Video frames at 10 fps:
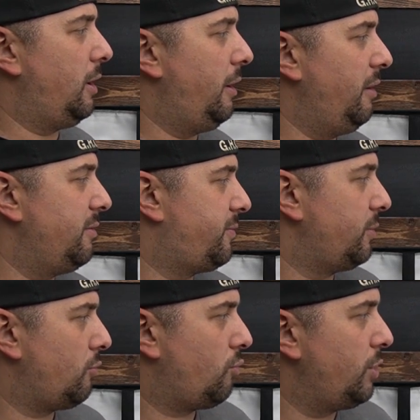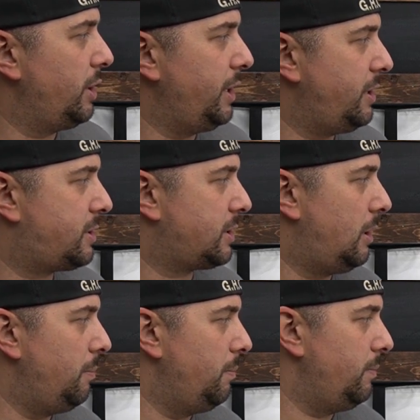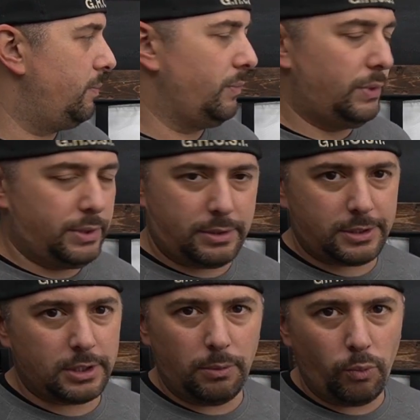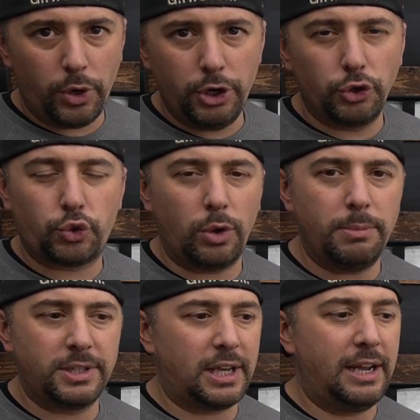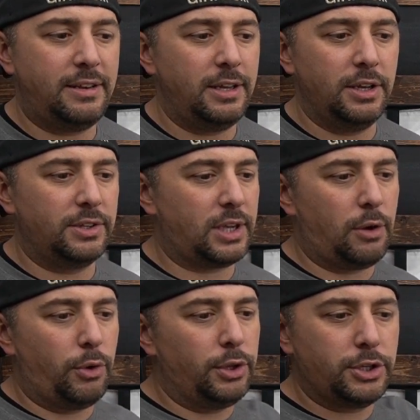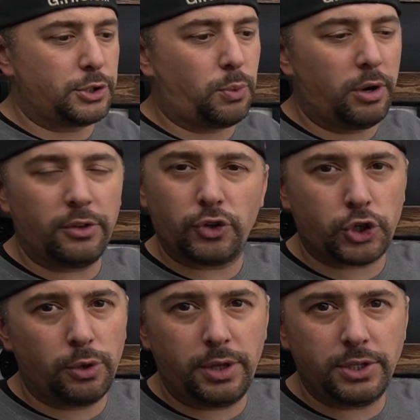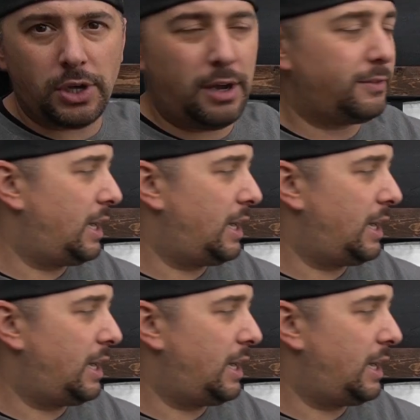of really some some window treatments ideas. I really just wanted to show these off.